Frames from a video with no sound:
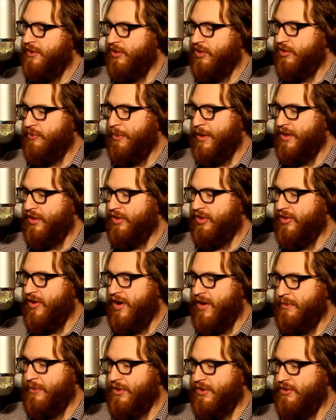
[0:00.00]
in the
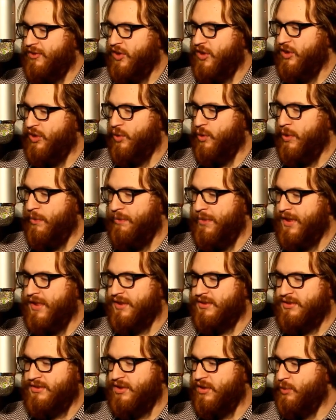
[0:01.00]
space-time continuum
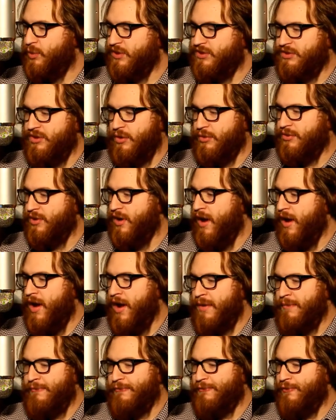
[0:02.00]
because there was no
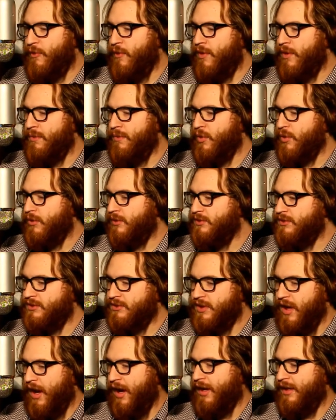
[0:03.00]
time, form, or
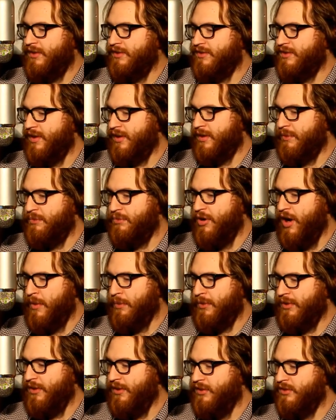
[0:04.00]
size that could
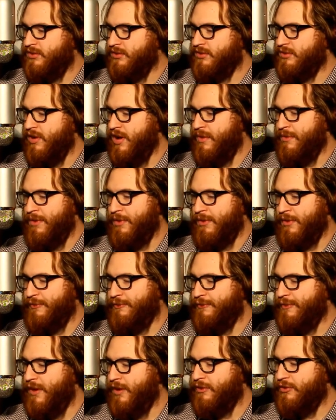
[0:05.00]
properly describe how I
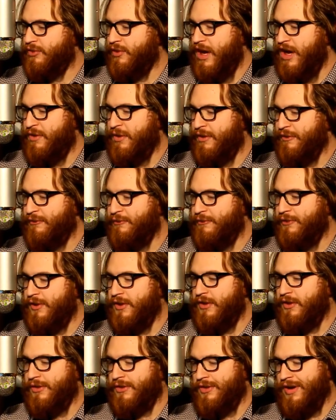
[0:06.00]
felt or how I
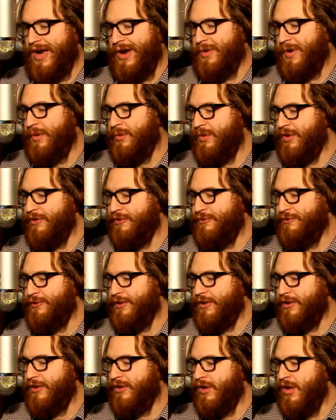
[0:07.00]
feel or how I will
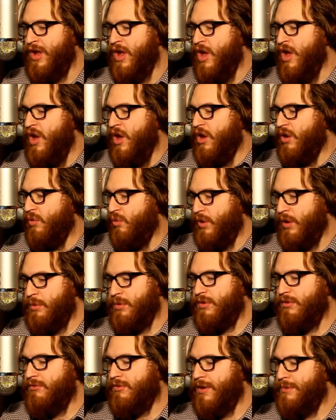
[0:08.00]
feel. We
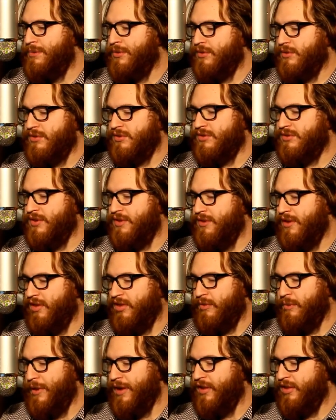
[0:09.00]
were ripples in the
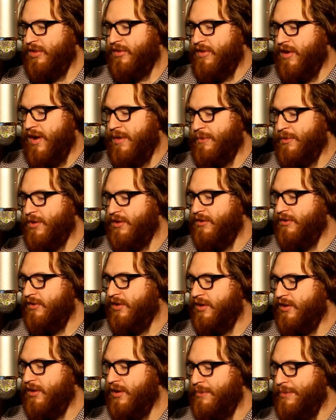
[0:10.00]
space-time
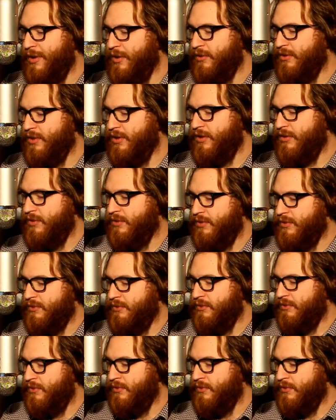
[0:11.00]
continuum about you